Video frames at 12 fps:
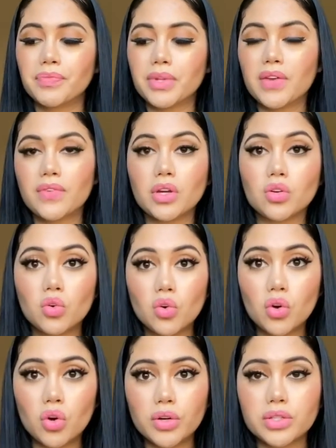Even
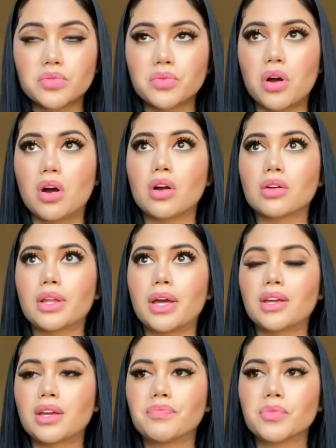Google is wrong.
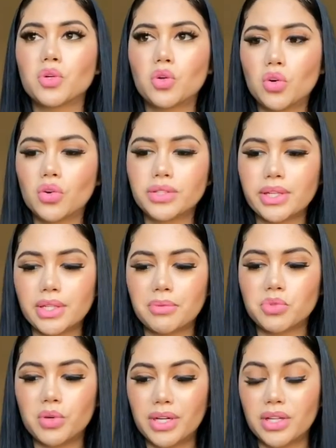Like, Google says I'm
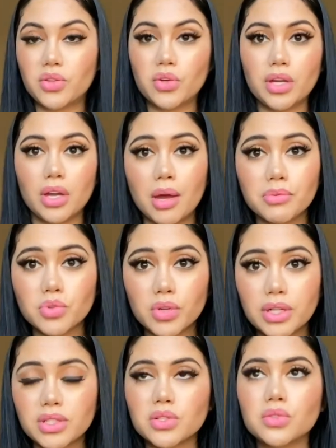23, I'm
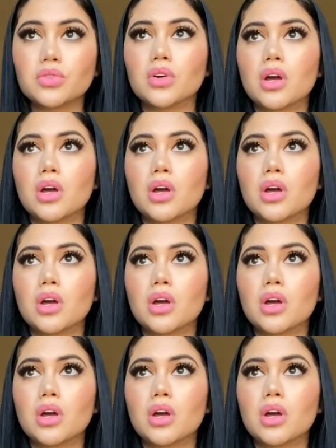22.